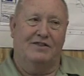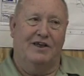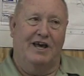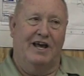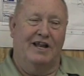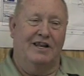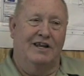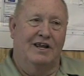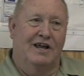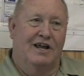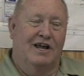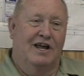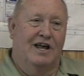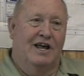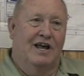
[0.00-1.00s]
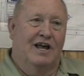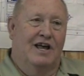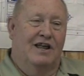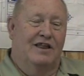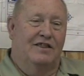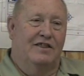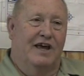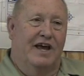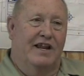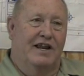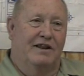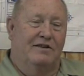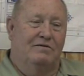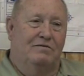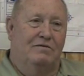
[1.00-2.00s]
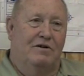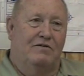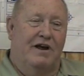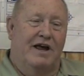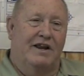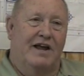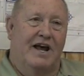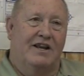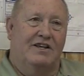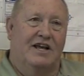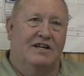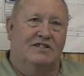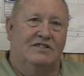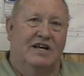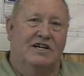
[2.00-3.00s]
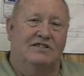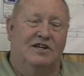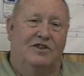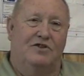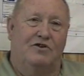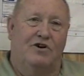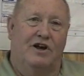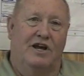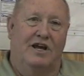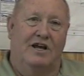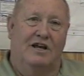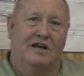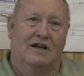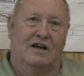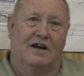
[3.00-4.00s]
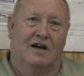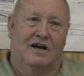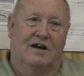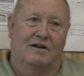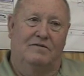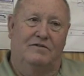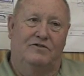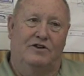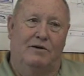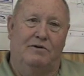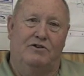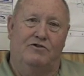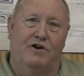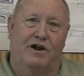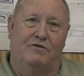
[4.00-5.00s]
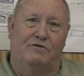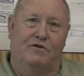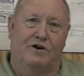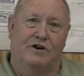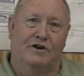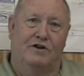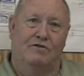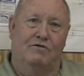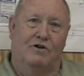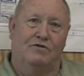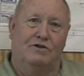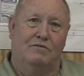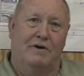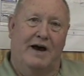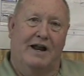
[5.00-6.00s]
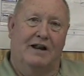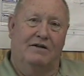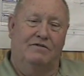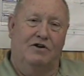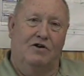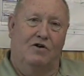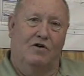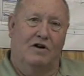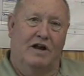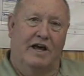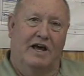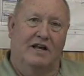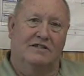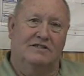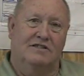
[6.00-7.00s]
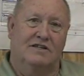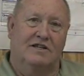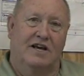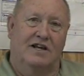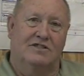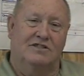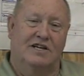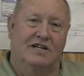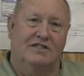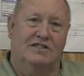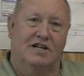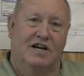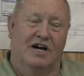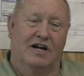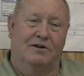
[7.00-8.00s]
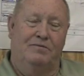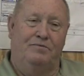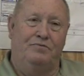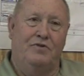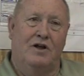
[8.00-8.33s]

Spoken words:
then. Then in around 1963, Jimmy Driftwood, who wrote the Battle of New Orleans and the Tennessee Stud,